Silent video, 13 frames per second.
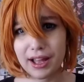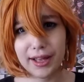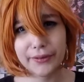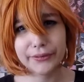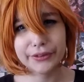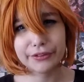
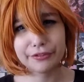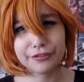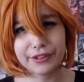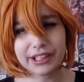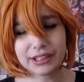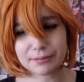how to
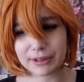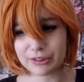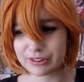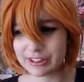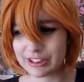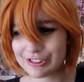feel
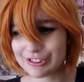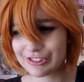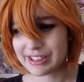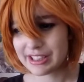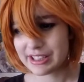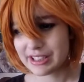about this.
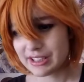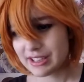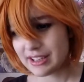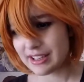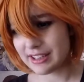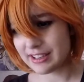
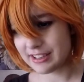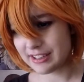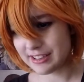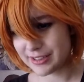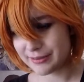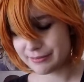
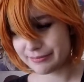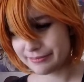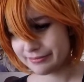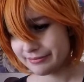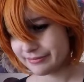Um,